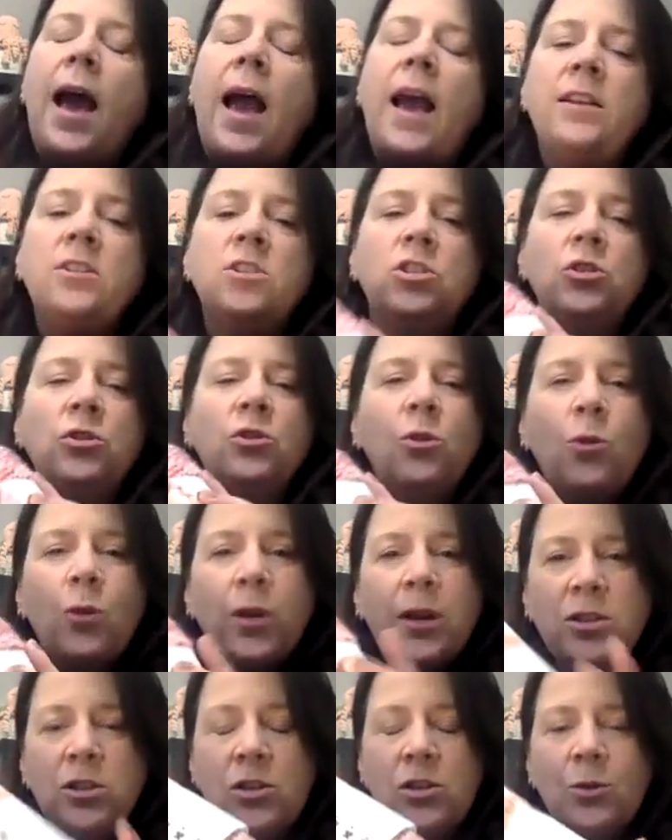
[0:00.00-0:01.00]
and you're
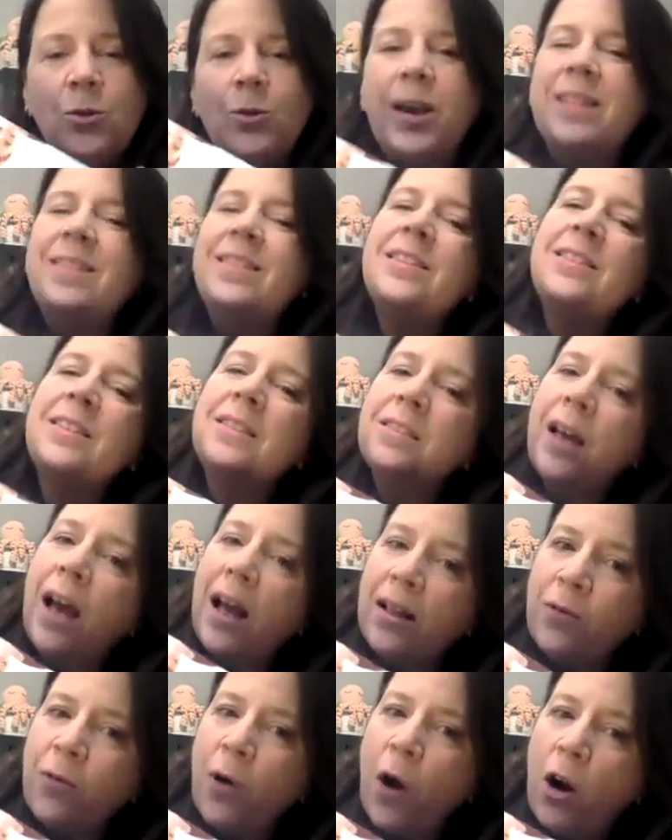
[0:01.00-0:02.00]
going to, and this is
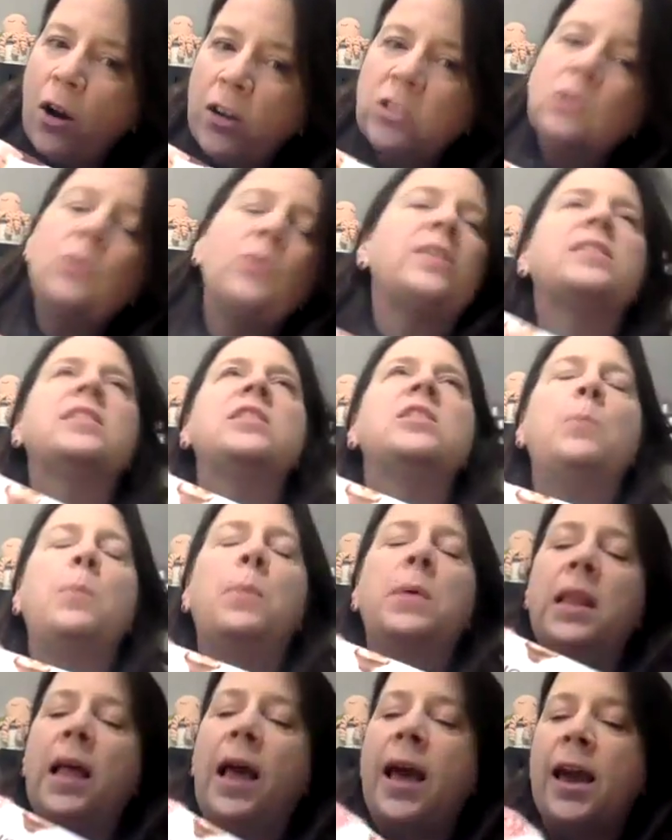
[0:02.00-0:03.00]
kind of hard to
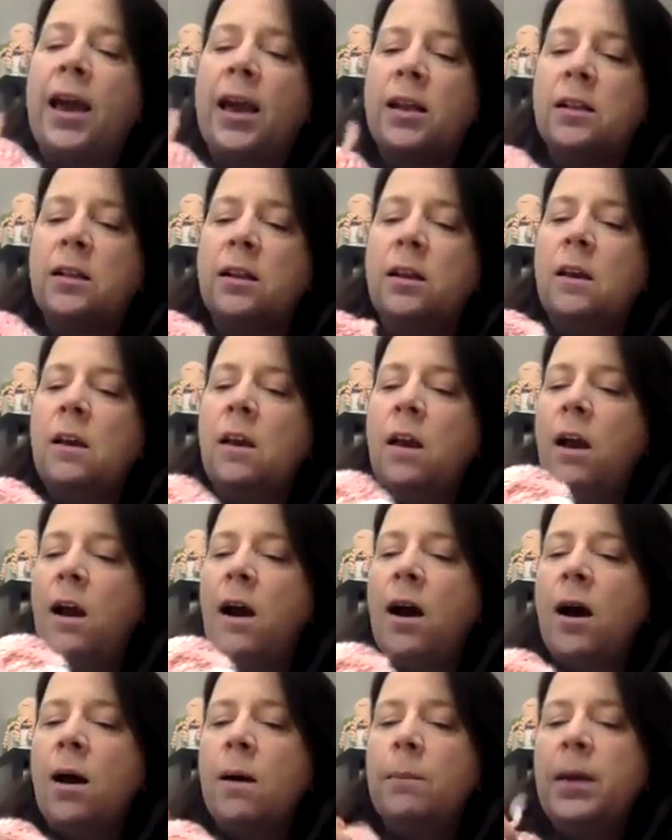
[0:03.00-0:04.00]
explain.
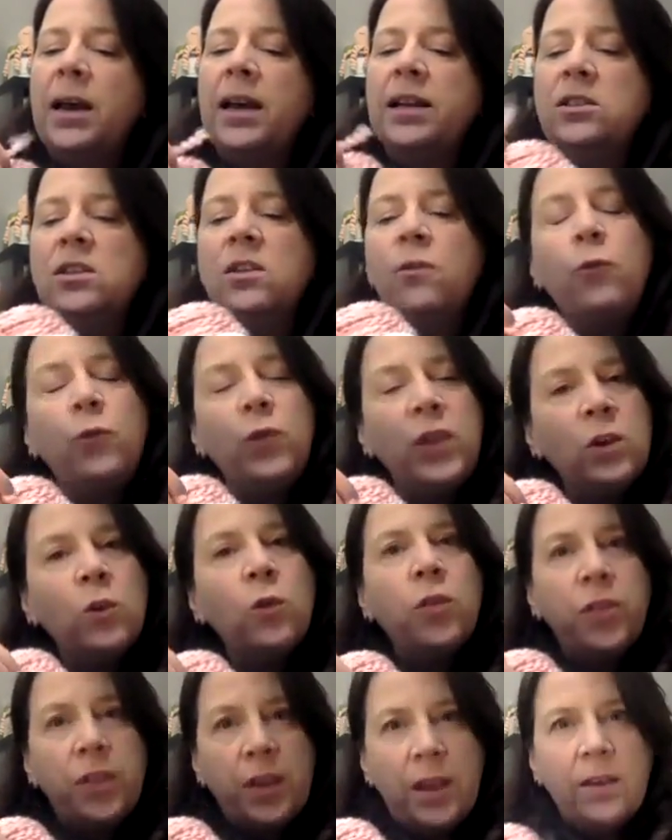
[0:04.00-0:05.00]
It's a
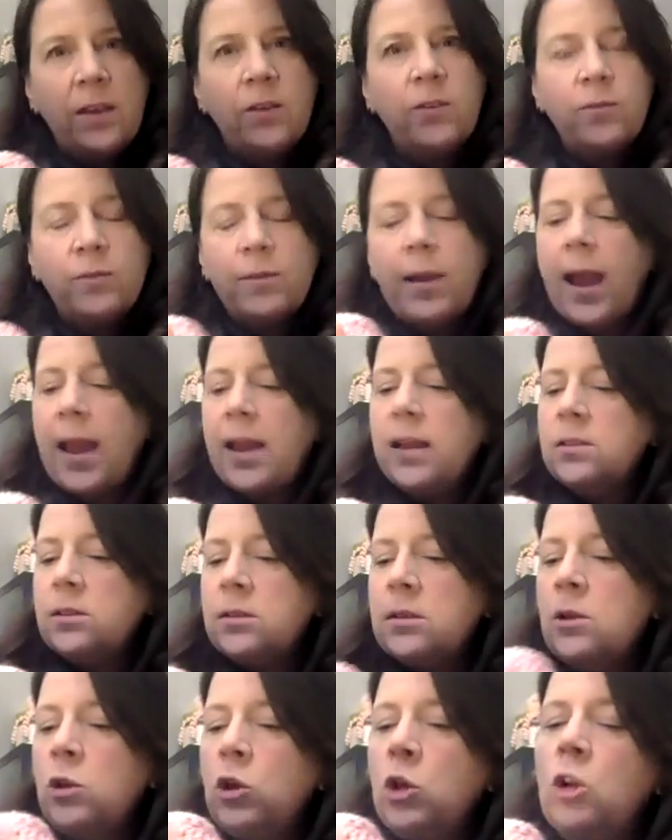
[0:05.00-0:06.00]
feel thing, right?
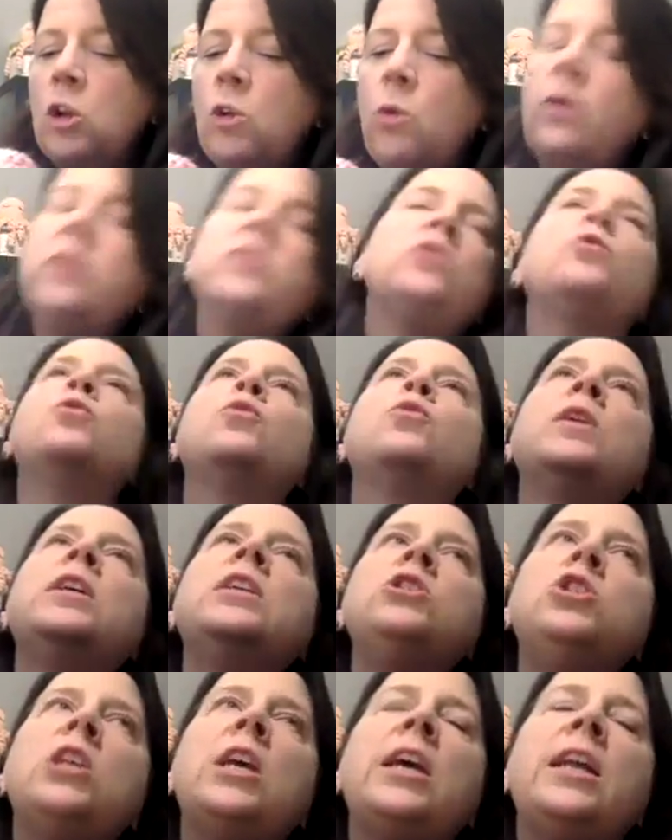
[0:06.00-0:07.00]
So you're going to
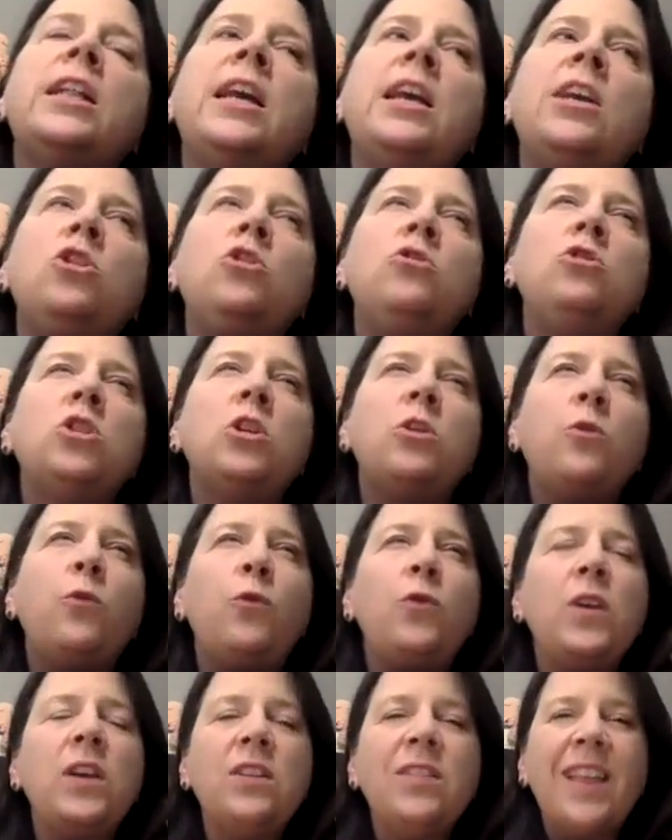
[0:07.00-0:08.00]
reach in and you should
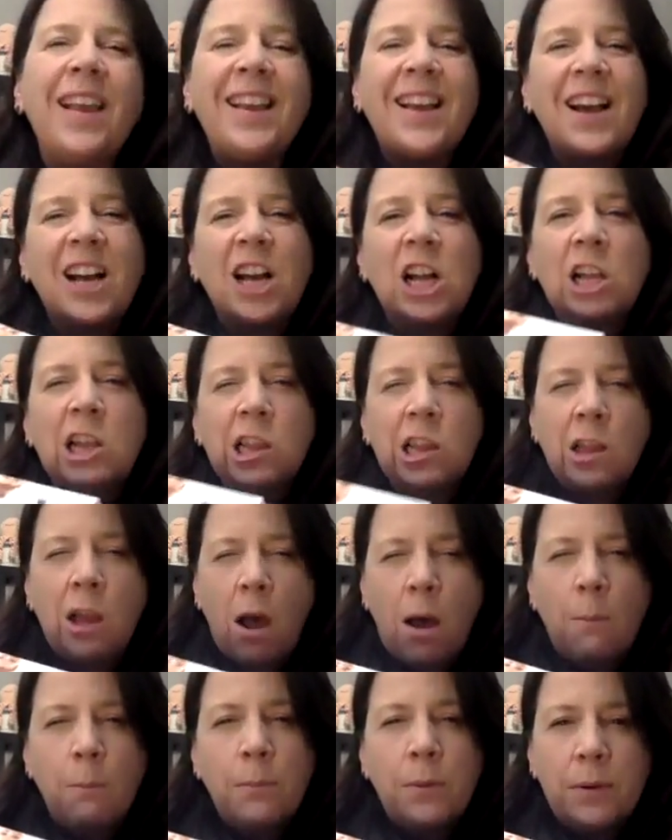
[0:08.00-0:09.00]
feel like a
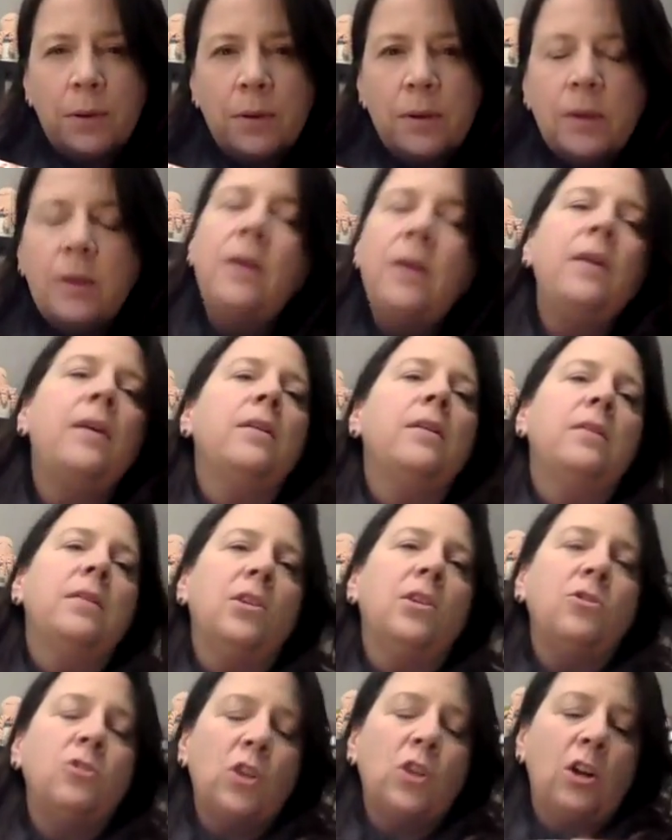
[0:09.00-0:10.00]
clump.
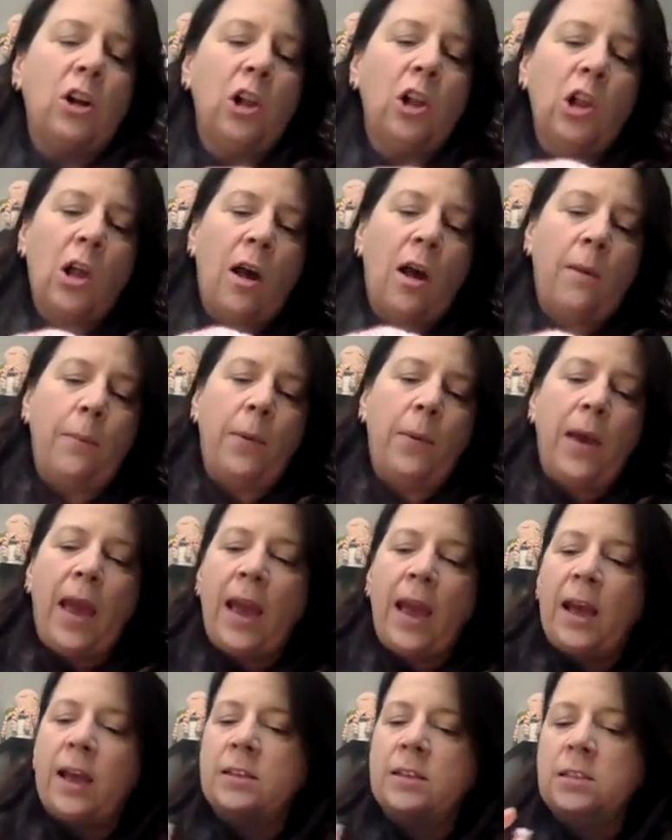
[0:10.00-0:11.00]
There's a clump,
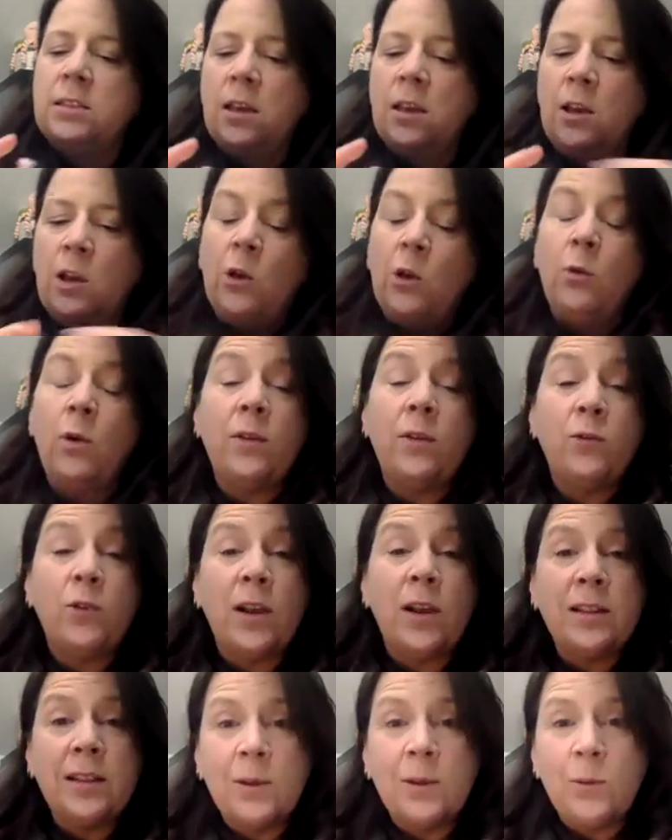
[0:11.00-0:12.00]
and quite
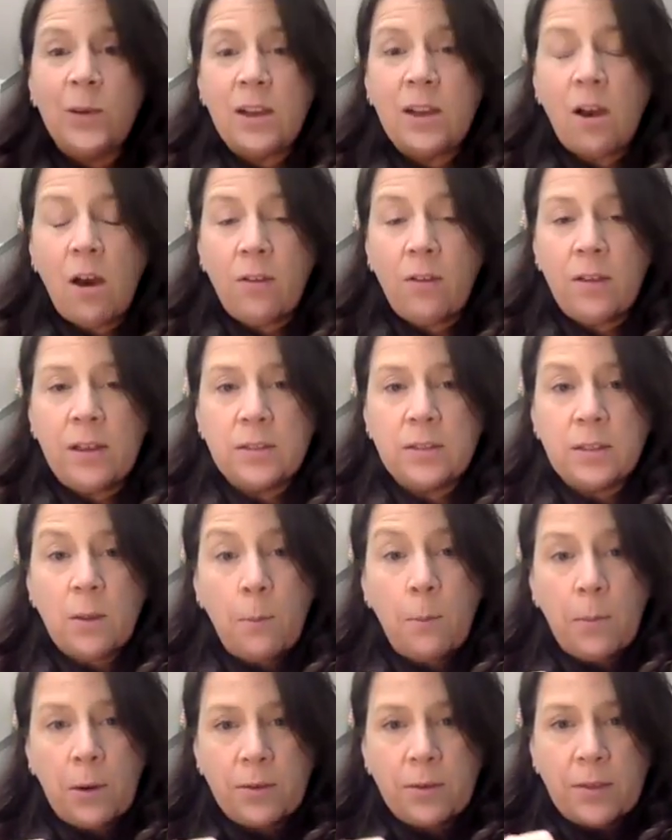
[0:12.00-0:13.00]
frankly, we call this
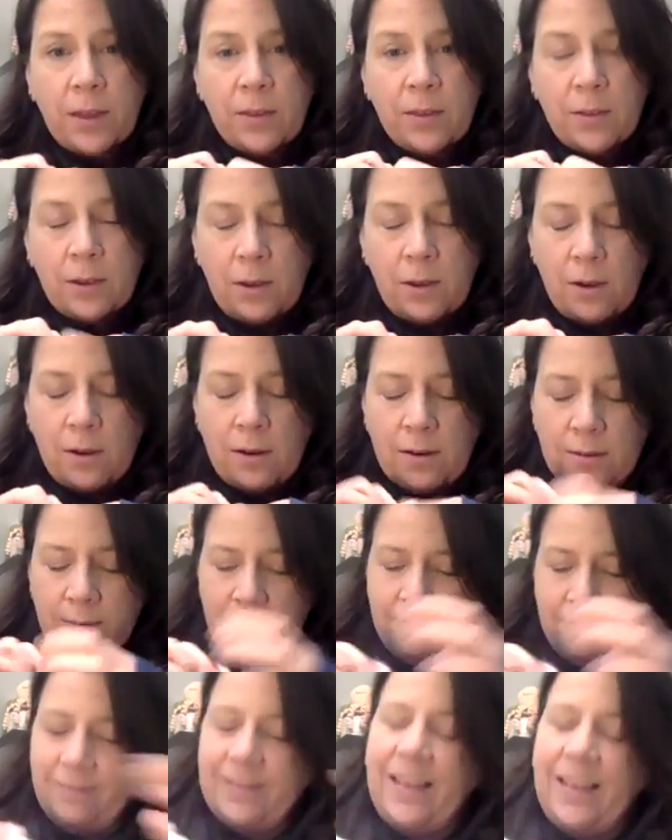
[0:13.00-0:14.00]
birthing the yarn.
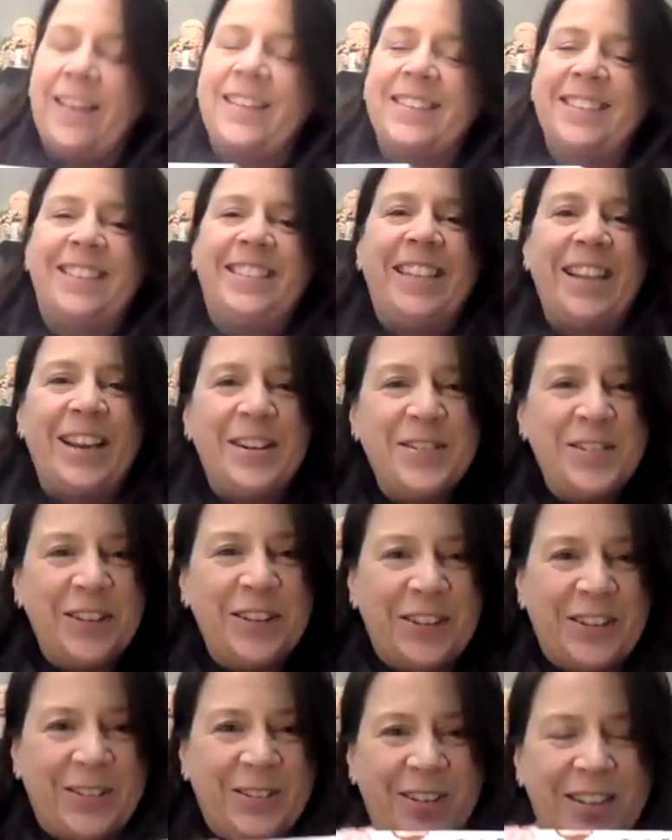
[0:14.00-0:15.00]
So
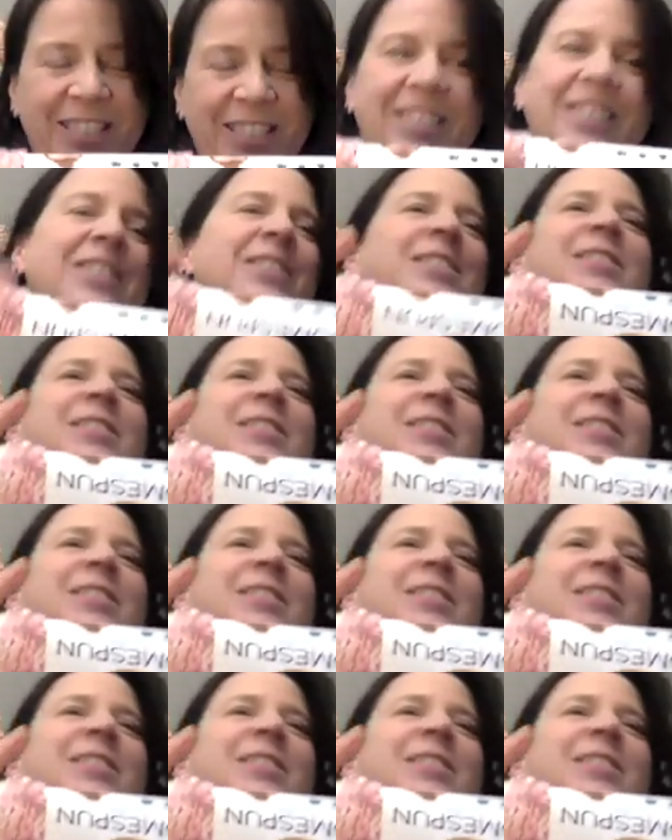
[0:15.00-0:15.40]
you're going